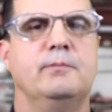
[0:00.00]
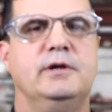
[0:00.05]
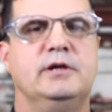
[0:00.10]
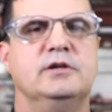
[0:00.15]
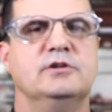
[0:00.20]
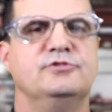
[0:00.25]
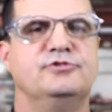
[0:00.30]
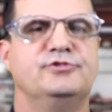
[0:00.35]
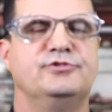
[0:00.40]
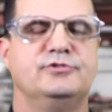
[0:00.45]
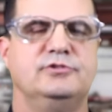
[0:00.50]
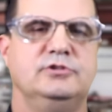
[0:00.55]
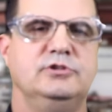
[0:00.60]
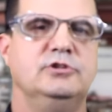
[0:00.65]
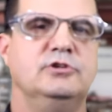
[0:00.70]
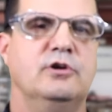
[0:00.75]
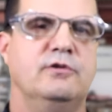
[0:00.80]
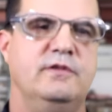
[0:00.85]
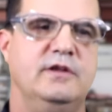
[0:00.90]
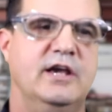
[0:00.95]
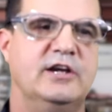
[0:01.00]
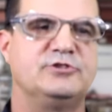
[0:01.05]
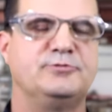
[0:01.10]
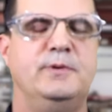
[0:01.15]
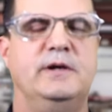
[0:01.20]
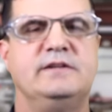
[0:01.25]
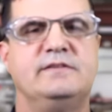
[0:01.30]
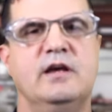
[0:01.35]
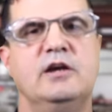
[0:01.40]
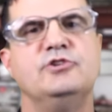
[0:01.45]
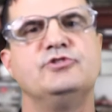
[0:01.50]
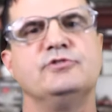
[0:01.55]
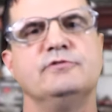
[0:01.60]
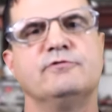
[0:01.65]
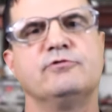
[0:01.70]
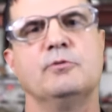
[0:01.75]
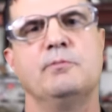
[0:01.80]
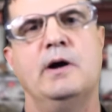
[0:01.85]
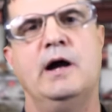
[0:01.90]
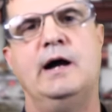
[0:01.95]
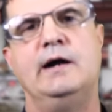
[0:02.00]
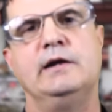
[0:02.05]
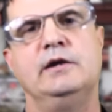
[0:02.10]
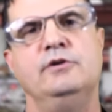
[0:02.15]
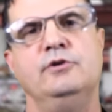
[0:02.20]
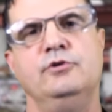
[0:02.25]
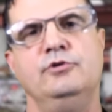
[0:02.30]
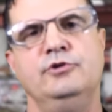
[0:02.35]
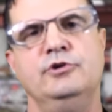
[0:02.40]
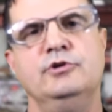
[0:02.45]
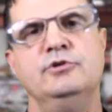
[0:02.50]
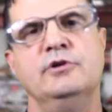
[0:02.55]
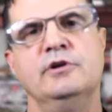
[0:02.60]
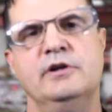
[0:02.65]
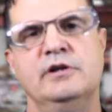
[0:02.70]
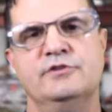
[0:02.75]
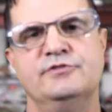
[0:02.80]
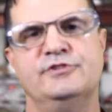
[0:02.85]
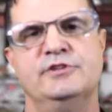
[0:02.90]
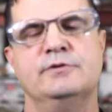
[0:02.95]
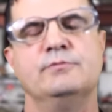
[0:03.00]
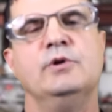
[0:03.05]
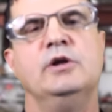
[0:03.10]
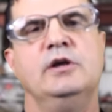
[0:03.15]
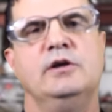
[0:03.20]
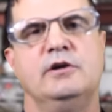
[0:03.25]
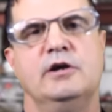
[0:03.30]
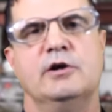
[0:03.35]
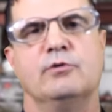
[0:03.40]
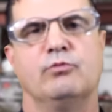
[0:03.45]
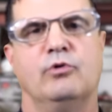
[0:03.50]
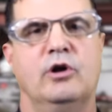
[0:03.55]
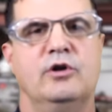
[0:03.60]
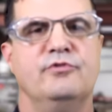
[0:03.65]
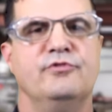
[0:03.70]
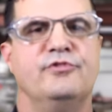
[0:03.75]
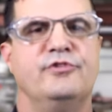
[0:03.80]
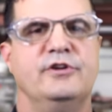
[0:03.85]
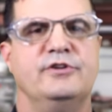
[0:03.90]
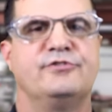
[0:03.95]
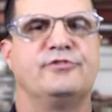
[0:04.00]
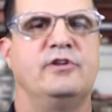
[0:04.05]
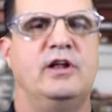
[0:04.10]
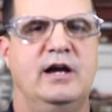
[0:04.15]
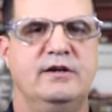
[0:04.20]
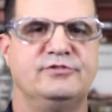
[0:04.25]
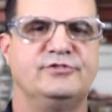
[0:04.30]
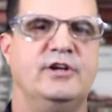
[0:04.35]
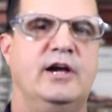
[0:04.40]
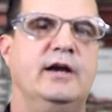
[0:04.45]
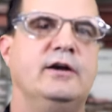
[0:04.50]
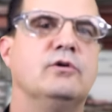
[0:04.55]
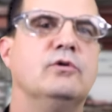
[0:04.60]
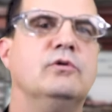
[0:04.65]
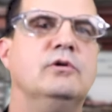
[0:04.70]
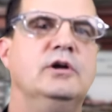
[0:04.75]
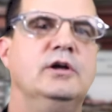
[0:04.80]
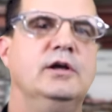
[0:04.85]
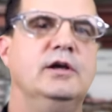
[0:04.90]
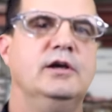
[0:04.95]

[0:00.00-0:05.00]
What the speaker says: because the expectation for buying a new unit is it runs its life cycle.